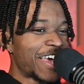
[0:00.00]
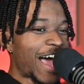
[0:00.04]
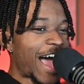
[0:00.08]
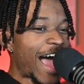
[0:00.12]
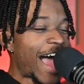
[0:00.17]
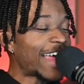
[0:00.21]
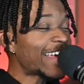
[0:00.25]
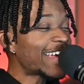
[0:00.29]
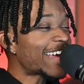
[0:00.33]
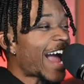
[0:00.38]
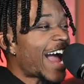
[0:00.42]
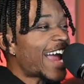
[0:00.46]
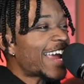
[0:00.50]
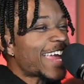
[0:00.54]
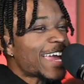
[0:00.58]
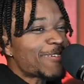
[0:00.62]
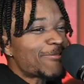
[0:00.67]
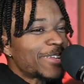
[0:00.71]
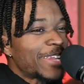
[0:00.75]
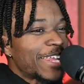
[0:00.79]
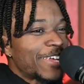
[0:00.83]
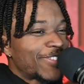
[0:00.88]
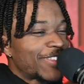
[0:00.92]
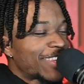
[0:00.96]
I I can't
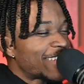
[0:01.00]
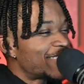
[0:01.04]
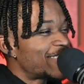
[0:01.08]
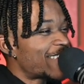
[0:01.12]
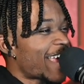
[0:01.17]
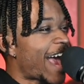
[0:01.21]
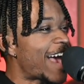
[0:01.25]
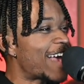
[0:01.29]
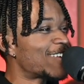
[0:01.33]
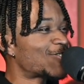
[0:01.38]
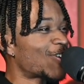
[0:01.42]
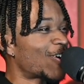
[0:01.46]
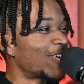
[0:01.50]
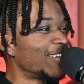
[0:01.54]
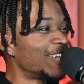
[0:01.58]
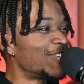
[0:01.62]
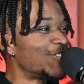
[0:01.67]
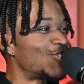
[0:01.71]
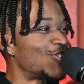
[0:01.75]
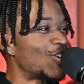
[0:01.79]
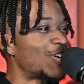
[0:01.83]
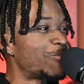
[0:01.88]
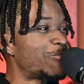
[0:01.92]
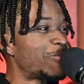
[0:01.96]
believe the Jazz are
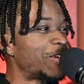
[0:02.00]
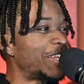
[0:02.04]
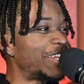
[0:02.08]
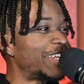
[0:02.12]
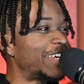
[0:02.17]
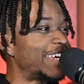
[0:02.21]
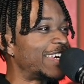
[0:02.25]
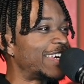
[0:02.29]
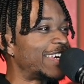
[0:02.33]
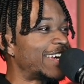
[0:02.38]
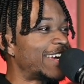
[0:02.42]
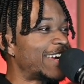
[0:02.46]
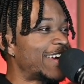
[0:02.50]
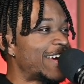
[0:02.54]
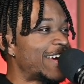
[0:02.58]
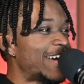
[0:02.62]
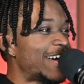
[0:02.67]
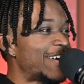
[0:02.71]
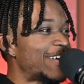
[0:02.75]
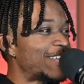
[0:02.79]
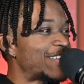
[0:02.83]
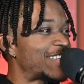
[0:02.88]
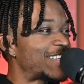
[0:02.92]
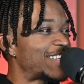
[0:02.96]
legitimately
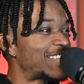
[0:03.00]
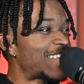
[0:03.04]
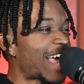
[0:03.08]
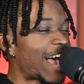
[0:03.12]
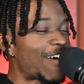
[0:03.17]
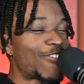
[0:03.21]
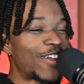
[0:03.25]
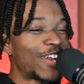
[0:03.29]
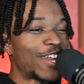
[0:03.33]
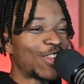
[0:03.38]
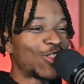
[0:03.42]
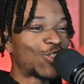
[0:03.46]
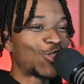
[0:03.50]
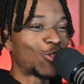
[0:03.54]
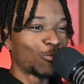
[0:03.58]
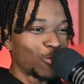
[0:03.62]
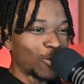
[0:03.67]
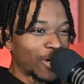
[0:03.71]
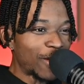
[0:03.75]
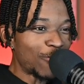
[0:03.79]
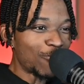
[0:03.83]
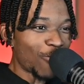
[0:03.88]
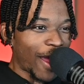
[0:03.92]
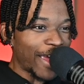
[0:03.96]
seven and
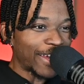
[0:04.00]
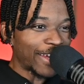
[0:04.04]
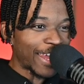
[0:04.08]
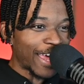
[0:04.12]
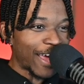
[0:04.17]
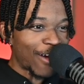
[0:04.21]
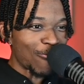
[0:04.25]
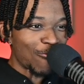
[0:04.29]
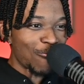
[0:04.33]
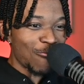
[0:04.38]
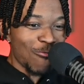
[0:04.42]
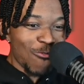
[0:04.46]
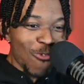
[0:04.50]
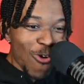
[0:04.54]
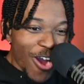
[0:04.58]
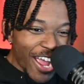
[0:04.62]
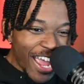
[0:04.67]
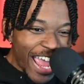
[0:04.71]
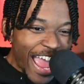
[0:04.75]
three right now. What?